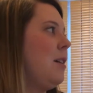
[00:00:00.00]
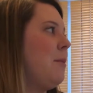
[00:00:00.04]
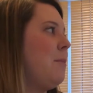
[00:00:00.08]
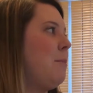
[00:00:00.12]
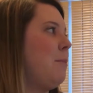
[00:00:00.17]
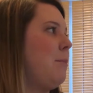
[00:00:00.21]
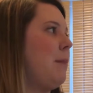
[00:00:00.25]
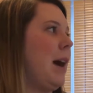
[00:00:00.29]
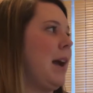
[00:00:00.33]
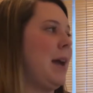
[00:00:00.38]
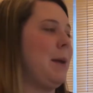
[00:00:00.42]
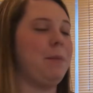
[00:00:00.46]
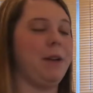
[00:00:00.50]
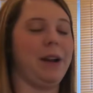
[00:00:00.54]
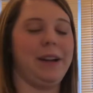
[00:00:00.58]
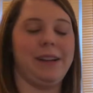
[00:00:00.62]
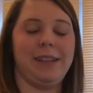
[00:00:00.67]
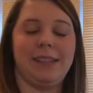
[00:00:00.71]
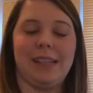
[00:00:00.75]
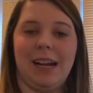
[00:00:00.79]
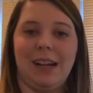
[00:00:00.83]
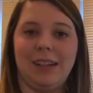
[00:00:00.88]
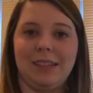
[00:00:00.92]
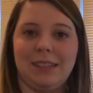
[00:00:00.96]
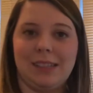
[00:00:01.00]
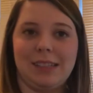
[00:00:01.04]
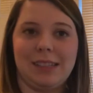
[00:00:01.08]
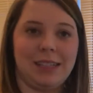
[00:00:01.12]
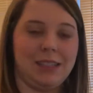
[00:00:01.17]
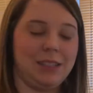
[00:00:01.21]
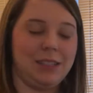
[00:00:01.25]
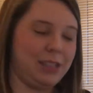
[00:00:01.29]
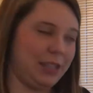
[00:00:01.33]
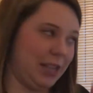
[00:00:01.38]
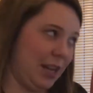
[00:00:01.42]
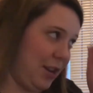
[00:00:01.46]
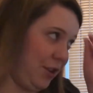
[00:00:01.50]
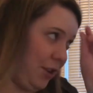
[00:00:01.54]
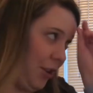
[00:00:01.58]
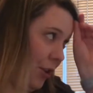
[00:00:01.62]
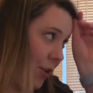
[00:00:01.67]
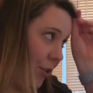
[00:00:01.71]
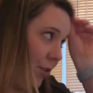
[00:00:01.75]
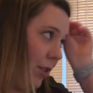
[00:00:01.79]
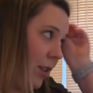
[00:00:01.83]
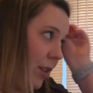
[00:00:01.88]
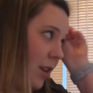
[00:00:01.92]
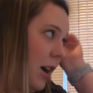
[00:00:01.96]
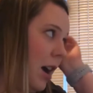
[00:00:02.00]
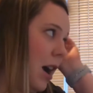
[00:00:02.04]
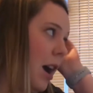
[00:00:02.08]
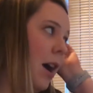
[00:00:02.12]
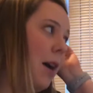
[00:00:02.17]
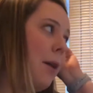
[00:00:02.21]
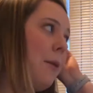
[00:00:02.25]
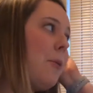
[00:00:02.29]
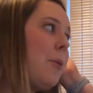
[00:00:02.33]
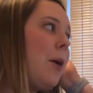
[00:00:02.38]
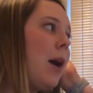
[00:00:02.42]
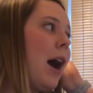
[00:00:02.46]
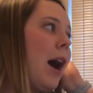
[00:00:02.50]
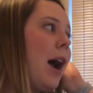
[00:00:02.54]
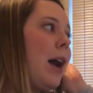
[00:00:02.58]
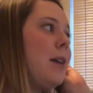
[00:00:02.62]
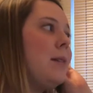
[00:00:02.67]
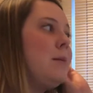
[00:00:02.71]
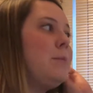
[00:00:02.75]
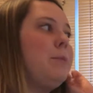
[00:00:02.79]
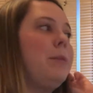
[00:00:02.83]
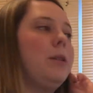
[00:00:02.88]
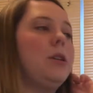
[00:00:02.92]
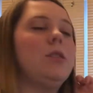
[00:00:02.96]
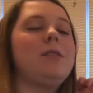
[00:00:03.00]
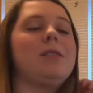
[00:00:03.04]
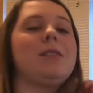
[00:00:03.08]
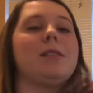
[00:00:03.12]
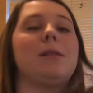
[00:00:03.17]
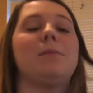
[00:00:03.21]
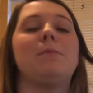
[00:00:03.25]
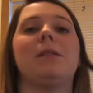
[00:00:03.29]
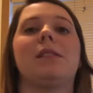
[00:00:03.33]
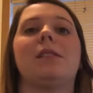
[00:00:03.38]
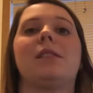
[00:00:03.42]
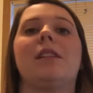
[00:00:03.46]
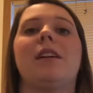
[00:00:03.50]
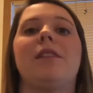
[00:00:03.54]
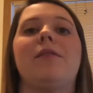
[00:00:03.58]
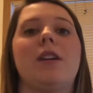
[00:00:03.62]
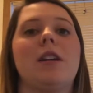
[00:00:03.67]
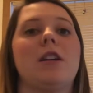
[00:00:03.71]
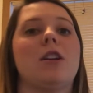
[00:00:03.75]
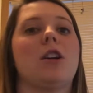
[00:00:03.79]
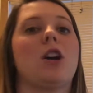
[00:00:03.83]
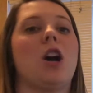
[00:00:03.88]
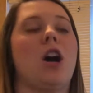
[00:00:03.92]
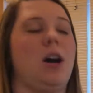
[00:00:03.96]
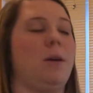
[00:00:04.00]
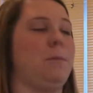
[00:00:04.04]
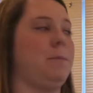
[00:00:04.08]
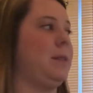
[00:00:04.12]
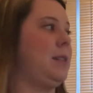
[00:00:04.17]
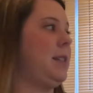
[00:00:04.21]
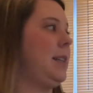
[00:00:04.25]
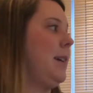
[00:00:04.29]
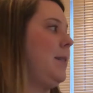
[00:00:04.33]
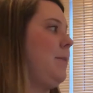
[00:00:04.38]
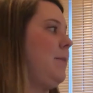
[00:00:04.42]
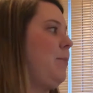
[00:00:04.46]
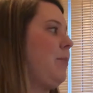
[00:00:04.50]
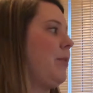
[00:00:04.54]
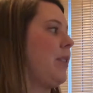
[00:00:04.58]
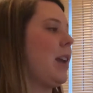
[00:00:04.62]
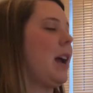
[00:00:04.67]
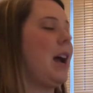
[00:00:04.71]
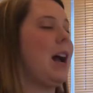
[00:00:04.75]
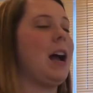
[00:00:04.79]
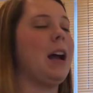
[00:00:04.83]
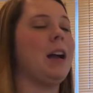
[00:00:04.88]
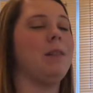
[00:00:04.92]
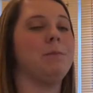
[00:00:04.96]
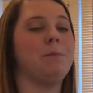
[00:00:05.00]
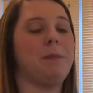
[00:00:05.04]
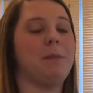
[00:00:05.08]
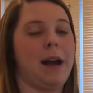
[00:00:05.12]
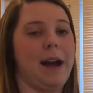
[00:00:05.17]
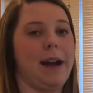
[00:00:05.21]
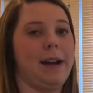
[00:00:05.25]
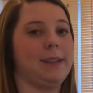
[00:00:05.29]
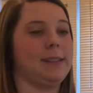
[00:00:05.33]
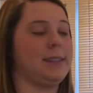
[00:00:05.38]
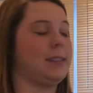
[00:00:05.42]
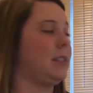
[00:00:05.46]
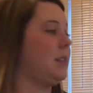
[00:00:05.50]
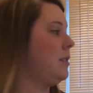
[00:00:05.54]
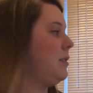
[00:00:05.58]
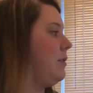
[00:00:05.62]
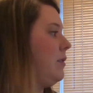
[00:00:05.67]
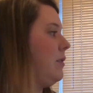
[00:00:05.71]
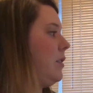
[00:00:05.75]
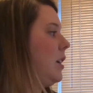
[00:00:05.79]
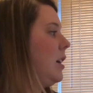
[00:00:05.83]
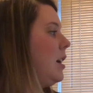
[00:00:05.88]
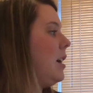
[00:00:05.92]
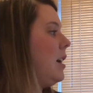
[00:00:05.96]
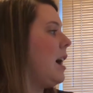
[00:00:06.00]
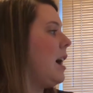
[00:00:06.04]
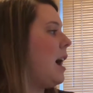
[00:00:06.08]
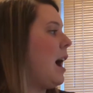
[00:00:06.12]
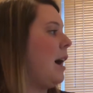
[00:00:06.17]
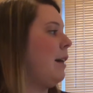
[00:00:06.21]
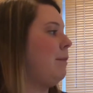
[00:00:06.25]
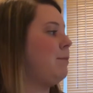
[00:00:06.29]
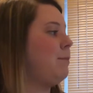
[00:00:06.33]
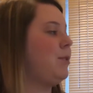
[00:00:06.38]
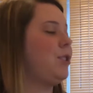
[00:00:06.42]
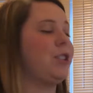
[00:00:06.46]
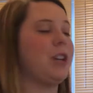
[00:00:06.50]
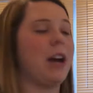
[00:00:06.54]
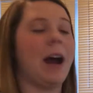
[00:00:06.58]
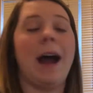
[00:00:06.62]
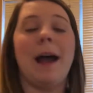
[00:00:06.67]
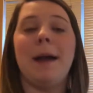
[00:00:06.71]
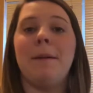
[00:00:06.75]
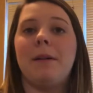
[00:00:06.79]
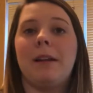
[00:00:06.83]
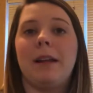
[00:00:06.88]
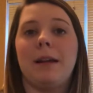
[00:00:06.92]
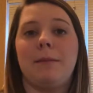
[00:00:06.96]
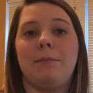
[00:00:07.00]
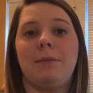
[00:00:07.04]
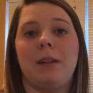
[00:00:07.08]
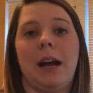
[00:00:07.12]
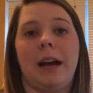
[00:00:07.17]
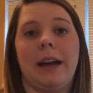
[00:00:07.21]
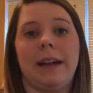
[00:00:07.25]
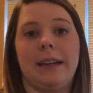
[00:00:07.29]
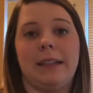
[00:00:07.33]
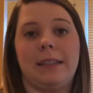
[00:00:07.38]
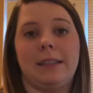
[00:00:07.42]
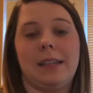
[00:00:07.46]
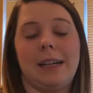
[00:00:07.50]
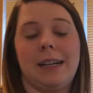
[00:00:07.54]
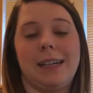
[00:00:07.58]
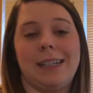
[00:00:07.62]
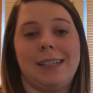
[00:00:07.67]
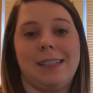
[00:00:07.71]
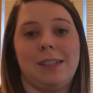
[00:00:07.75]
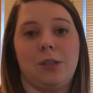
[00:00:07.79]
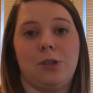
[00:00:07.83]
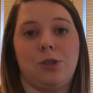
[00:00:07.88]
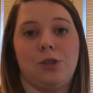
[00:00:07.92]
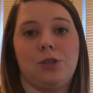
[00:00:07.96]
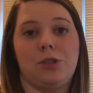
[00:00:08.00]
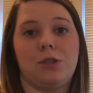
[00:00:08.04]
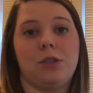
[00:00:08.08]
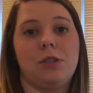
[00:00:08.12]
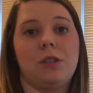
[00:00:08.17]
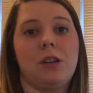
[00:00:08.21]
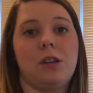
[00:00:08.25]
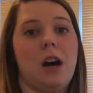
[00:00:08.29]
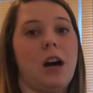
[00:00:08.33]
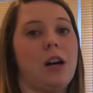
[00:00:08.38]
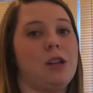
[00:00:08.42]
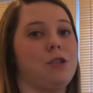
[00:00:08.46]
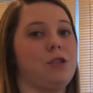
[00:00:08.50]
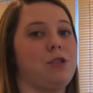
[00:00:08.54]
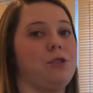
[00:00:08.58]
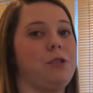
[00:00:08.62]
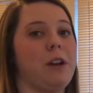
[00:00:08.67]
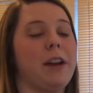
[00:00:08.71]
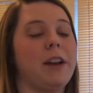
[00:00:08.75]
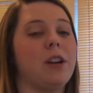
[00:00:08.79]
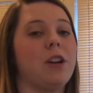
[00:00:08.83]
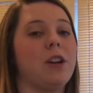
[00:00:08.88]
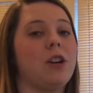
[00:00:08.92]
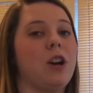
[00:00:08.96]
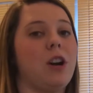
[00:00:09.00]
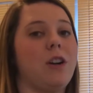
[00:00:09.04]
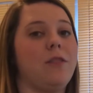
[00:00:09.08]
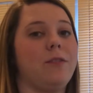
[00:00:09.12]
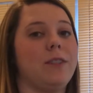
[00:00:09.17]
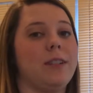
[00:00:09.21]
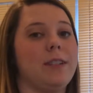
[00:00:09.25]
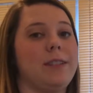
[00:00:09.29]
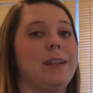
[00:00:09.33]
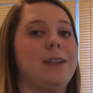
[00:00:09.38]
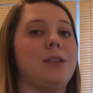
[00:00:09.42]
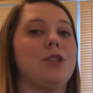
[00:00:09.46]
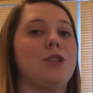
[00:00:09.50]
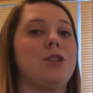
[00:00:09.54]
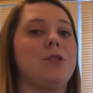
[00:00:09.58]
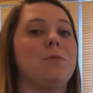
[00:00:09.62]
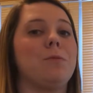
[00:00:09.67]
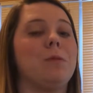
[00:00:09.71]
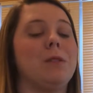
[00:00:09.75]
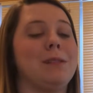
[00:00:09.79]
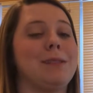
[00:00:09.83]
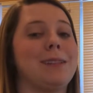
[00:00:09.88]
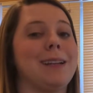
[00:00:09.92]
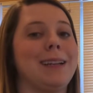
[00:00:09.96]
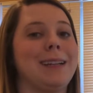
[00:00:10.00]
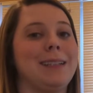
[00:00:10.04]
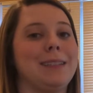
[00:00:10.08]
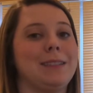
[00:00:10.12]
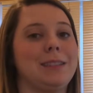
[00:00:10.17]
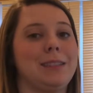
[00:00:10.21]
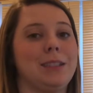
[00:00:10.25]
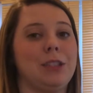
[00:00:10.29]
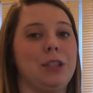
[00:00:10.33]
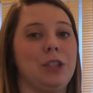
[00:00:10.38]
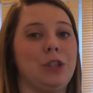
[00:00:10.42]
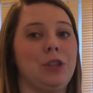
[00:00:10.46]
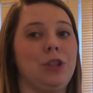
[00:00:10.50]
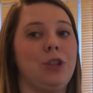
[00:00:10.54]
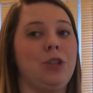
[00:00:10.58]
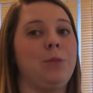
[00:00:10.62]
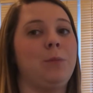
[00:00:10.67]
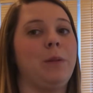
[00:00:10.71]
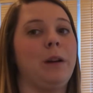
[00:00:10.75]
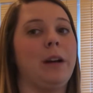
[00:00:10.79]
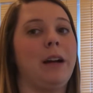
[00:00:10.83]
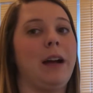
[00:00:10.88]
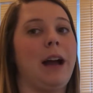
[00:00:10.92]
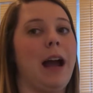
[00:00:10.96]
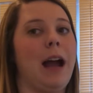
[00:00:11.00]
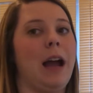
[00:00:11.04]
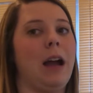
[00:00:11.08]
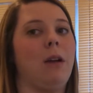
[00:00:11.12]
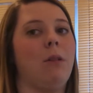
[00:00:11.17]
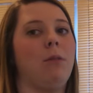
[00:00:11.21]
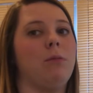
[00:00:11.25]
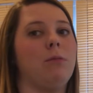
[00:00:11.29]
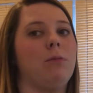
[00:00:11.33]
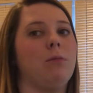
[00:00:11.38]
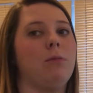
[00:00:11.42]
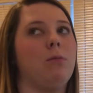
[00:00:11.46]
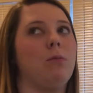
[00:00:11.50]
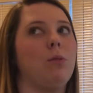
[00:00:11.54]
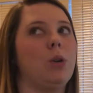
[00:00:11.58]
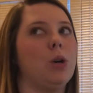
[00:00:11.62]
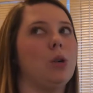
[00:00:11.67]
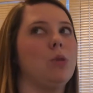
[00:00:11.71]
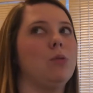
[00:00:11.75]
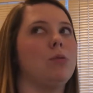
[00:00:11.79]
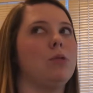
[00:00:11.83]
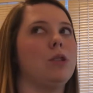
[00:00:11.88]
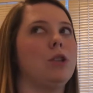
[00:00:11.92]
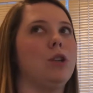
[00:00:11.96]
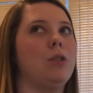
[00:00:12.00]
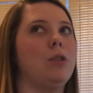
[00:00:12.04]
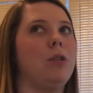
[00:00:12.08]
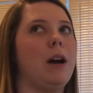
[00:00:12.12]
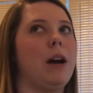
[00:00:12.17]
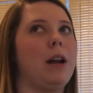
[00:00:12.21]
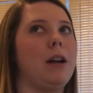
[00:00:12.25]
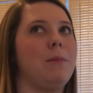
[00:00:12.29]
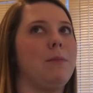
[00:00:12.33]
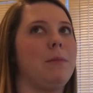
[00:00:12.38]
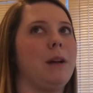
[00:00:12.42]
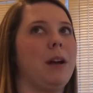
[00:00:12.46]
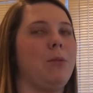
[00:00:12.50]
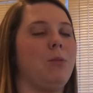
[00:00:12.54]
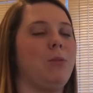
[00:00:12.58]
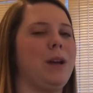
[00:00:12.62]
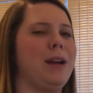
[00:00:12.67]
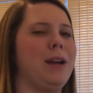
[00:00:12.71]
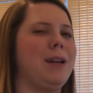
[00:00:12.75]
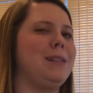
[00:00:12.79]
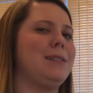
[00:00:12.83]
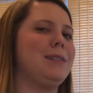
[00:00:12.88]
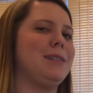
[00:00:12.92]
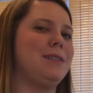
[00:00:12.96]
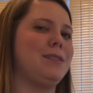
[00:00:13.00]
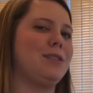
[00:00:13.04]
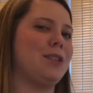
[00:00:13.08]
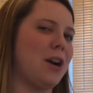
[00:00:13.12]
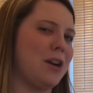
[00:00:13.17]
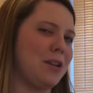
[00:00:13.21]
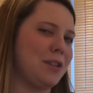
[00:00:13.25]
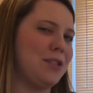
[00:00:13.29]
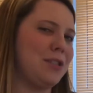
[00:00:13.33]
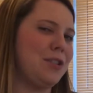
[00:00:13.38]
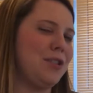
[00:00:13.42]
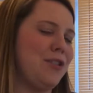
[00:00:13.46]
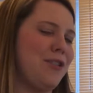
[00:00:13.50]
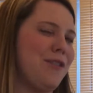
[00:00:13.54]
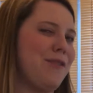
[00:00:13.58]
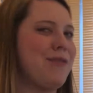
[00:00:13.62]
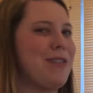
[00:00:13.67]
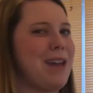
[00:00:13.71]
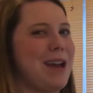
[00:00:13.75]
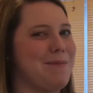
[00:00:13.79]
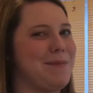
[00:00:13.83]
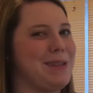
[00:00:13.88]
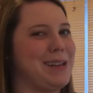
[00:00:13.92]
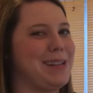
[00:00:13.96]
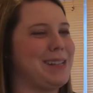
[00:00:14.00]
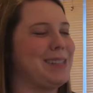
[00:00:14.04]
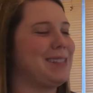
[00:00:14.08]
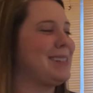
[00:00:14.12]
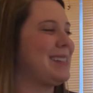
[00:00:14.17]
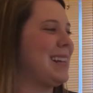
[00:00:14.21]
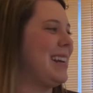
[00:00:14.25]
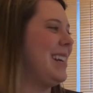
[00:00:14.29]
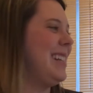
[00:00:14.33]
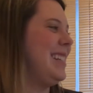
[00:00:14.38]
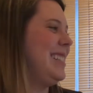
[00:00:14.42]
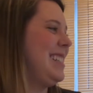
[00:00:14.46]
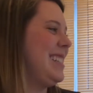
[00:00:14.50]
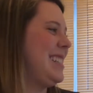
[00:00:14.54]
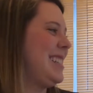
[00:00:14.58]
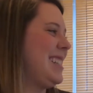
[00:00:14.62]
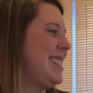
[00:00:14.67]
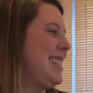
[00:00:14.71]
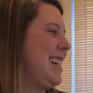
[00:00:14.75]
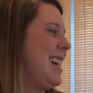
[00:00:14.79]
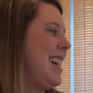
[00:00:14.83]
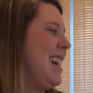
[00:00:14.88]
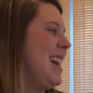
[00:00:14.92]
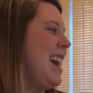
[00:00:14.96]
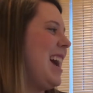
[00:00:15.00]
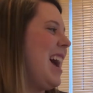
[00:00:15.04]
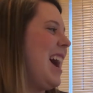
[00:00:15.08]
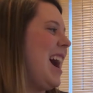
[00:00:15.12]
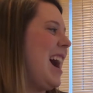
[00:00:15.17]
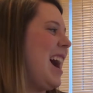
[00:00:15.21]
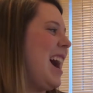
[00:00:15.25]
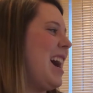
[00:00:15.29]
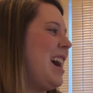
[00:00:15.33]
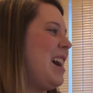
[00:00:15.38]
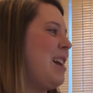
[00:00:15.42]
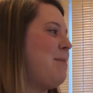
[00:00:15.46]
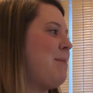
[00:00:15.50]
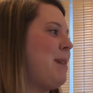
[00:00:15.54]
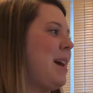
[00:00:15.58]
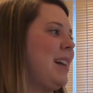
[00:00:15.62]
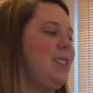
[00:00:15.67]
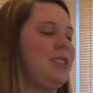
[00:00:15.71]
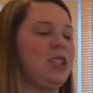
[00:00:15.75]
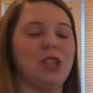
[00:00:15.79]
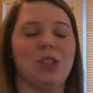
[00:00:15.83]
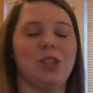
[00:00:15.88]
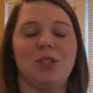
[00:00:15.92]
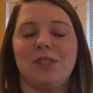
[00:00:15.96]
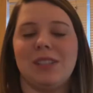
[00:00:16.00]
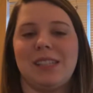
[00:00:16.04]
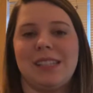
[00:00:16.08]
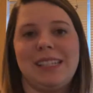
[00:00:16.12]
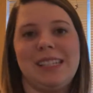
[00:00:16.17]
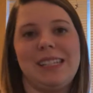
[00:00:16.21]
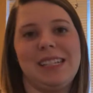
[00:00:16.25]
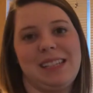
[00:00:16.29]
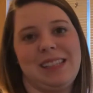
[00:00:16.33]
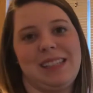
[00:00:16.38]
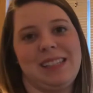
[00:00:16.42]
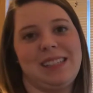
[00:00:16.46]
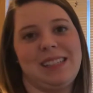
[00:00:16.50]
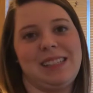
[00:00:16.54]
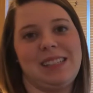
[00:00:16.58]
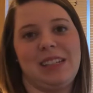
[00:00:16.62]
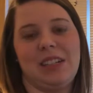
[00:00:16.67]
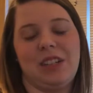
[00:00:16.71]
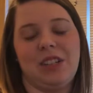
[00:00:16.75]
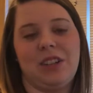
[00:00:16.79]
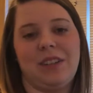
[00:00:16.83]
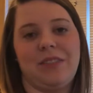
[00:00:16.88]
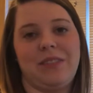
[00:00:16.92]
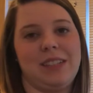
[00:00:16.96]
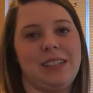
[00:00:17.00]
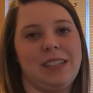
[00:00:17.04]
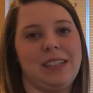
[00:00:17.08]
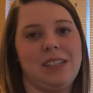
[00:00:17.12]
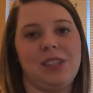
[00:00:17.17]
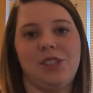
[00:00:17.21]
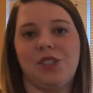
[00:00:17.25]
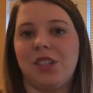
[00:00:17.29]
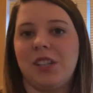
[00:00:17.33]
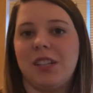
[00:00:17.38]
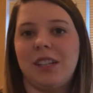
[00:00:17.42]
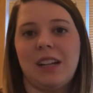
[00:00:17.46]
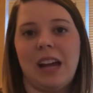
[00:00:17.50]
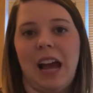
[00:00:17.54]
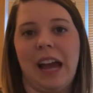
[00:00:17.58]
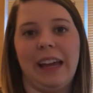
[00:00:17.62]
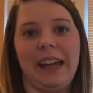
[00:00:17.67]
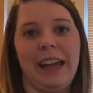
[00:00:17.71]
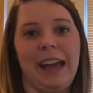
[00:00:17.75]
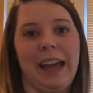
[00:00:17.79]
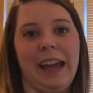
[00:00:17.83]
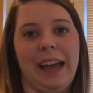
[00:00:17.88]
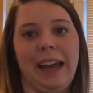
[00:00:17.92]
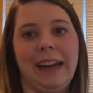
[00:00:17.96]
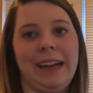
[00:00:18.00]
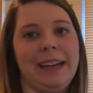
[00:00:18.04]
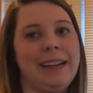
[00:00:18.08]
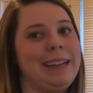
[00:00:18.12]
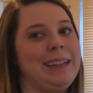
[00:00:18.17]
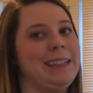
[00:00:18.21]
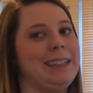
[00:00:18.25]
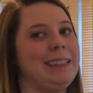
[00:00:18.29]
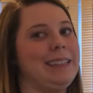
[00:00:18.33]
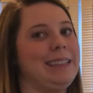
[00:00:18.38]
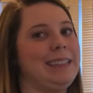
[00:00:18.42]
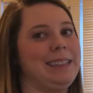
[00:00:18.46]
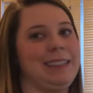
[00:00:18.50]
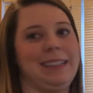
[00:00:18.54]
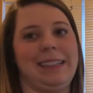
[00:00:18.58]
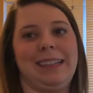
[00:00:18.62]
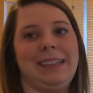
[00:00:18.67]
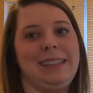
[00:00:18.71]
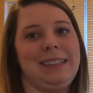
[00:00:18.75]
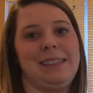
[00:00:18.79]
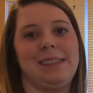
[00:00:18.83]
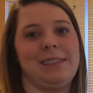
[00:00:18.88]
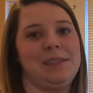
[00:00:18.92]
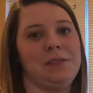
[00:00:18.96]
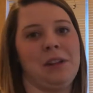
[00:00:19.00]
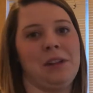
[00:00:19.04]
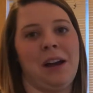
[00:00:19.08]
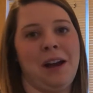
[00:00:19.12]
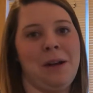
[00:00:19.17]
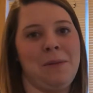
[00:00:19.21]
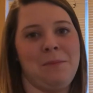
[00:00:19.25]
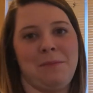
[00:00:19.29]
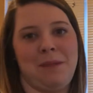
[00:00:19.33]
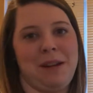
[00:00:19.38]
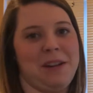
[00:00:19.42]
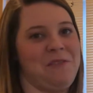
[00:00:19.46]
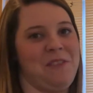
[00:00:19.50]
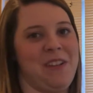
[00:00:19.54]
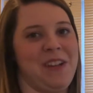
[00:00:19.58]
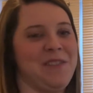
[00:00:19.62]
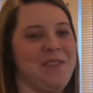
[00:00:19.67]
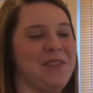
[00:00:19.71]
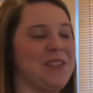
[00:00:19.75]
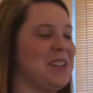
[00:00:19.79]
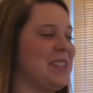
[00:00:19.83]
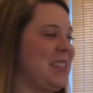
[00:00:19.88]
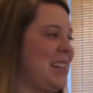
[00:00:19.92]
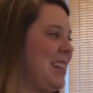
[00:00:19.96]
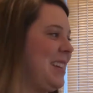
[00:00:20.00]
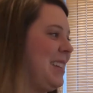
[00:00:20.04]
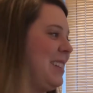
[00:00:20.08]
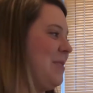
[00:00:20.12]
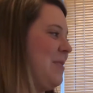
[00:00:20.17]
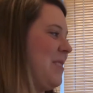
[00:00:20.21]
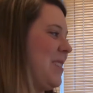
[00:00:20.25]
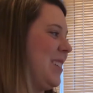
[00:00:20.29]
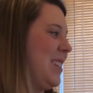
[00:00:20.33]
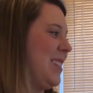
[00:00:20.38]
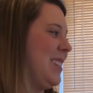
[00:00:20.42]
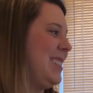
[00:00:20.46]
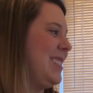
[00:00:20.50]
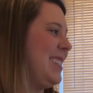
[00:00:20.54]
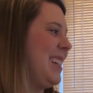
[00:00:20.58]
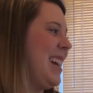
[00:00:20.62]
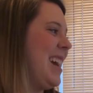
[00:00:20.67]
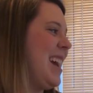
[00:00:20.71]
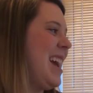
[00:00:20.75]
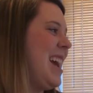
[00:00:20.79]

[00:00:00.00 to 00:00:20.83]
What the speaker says: My breakdown is continued. I am both submissive and competent. I am passive. I'm shy, but I'm not antisocial. I'll strike a conversation once I get to know you, but I won't go out of my way to talk to you, if that makes sense. I don't seek the center of attention. I hate it. It's not my favorite thing in the world.